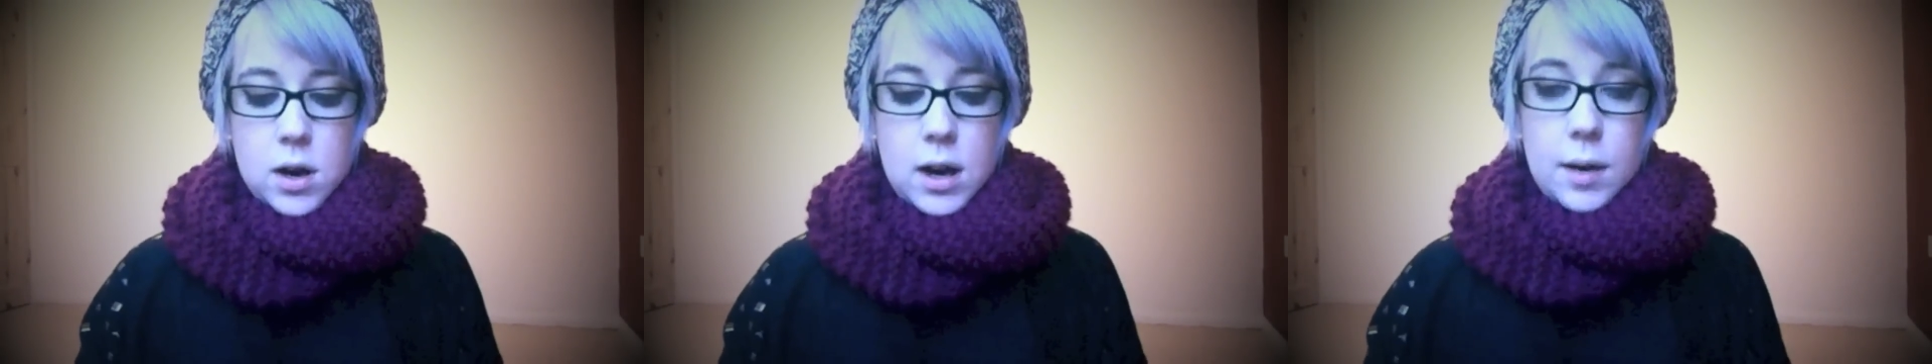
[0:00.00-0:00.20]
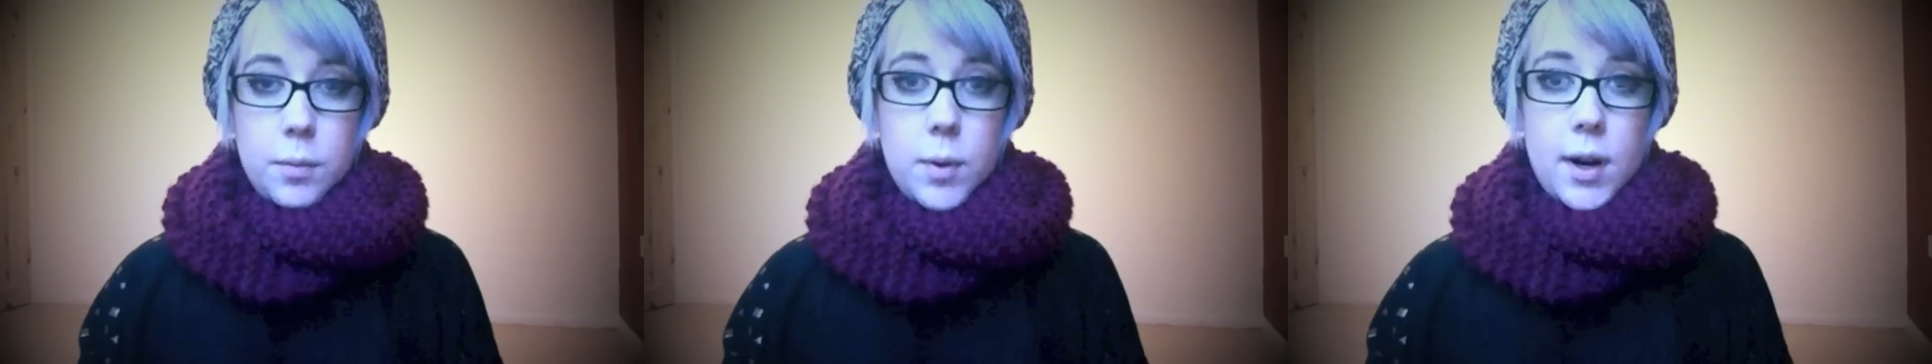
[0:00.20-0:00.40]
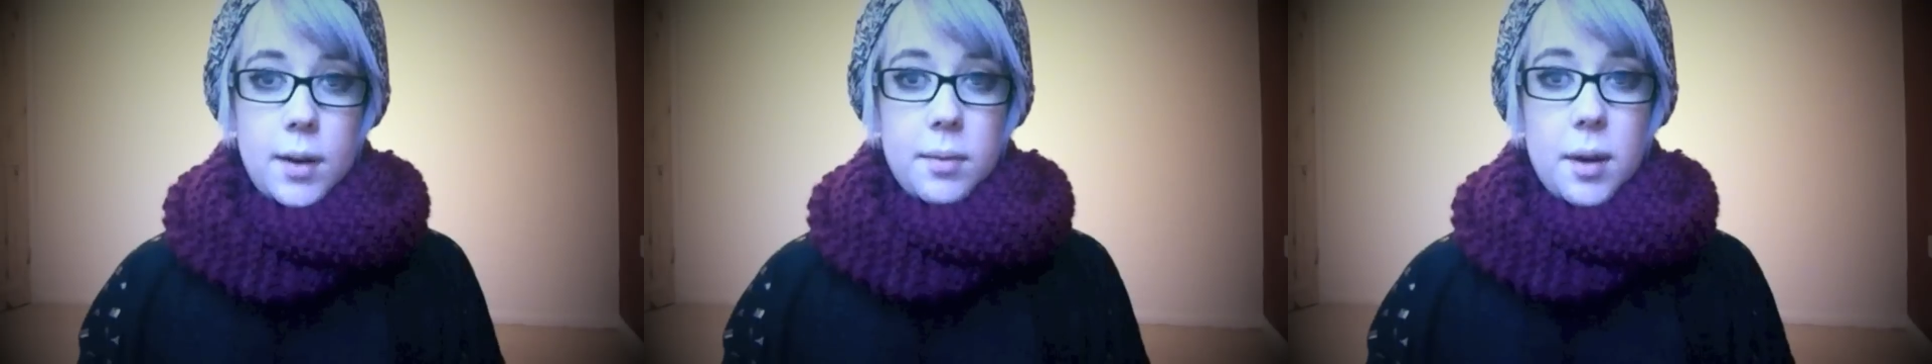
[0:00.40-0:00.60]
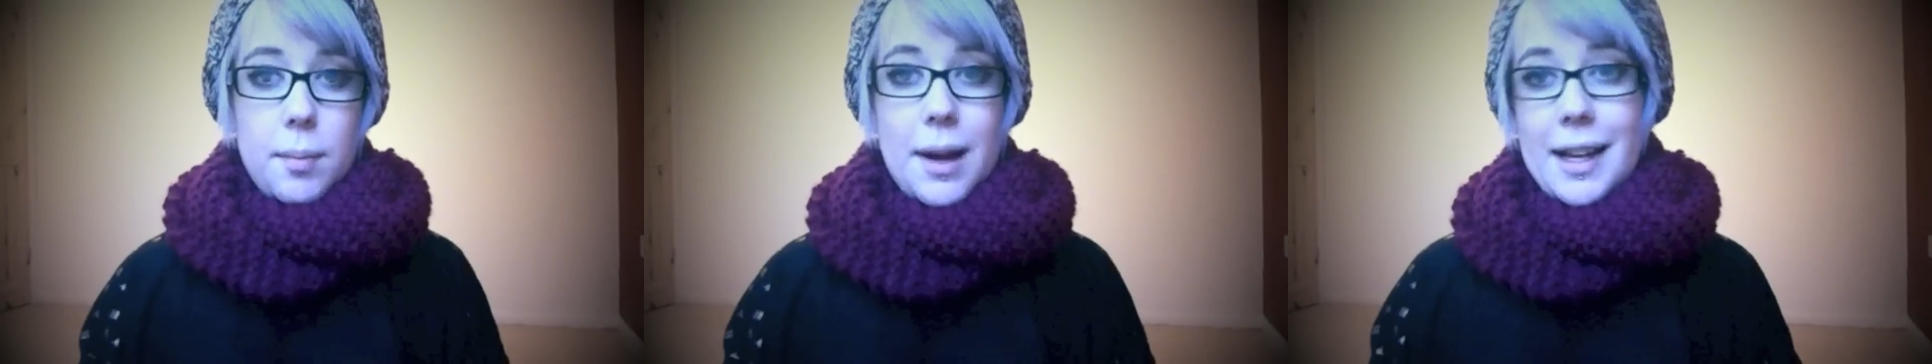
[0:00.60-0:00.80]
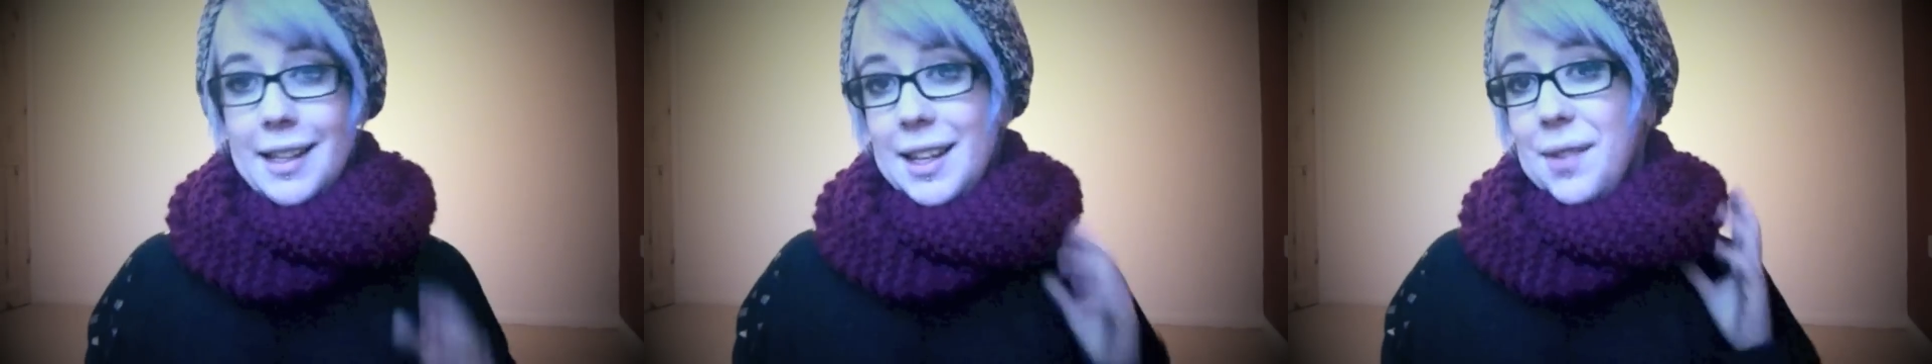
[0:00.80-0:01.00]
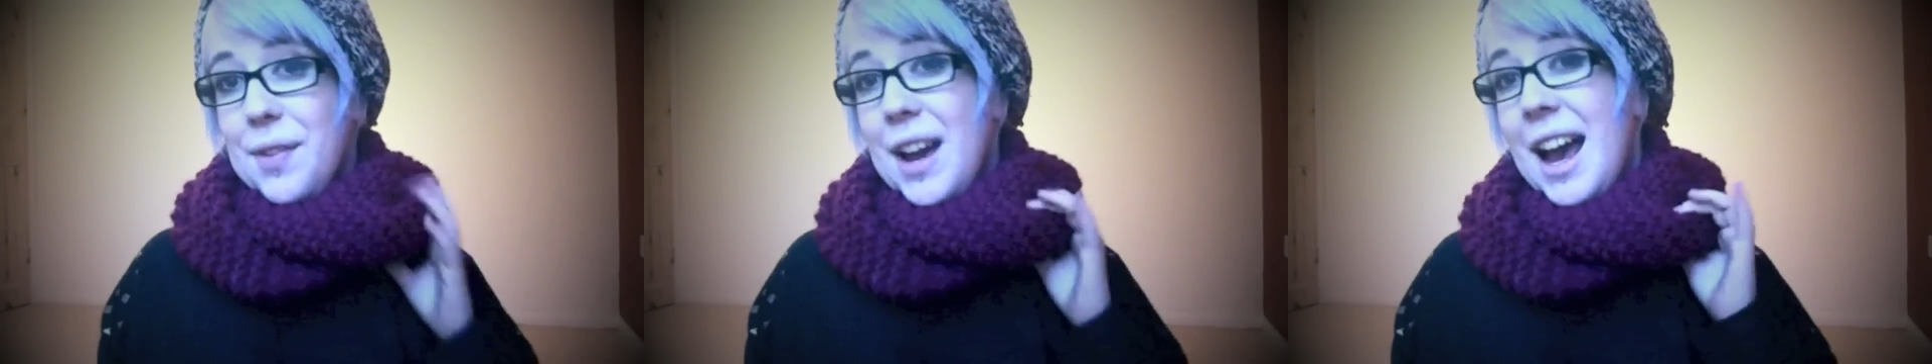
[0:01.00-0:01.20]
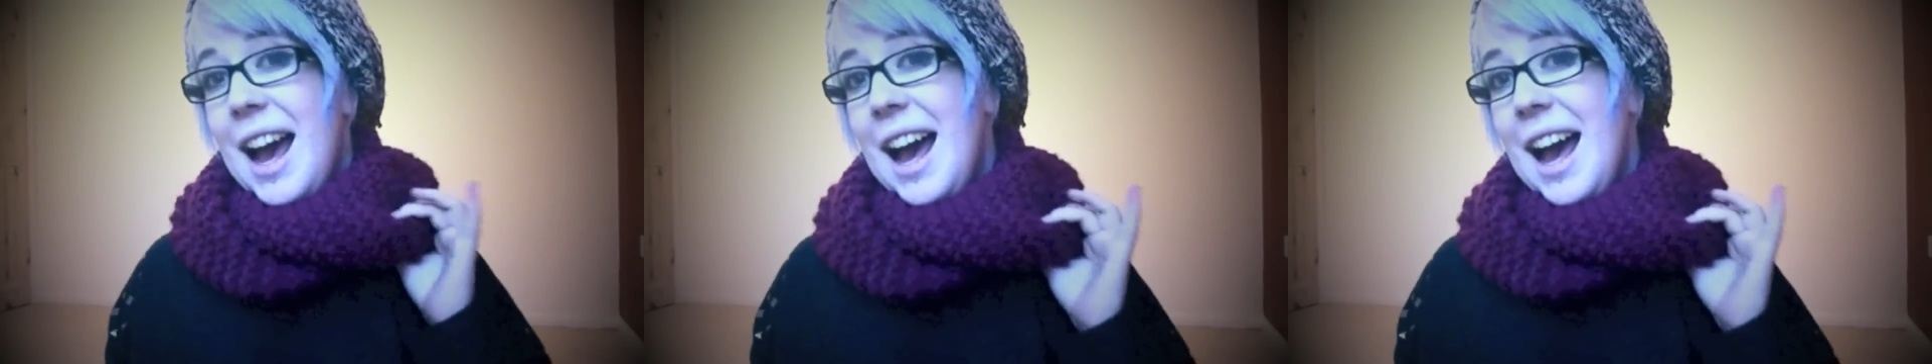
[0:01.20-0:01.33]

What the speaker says: I'm wearing my massive